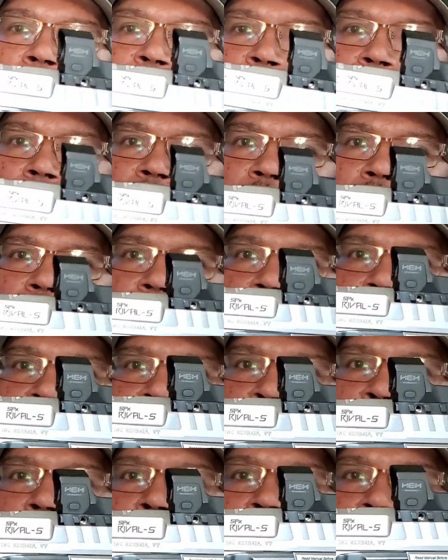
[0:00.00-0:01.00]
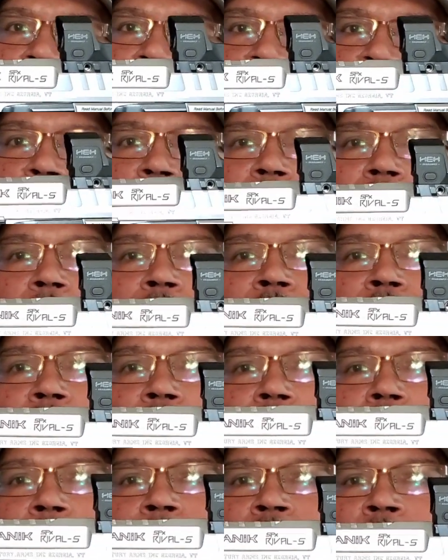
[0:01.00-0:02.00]
So this is the Springfield
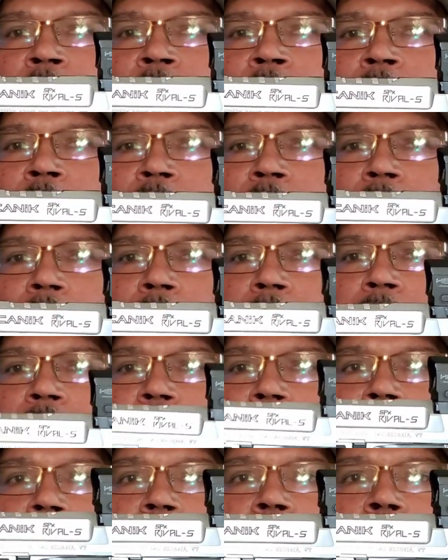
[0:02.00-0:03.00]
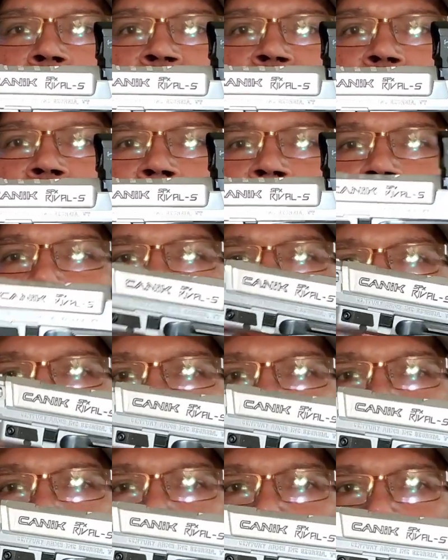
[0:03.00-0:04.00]
Dragonfly that I've taken off of
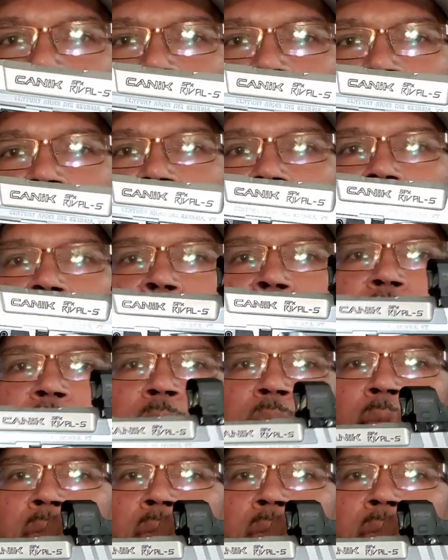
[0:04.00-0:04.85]
my my carry,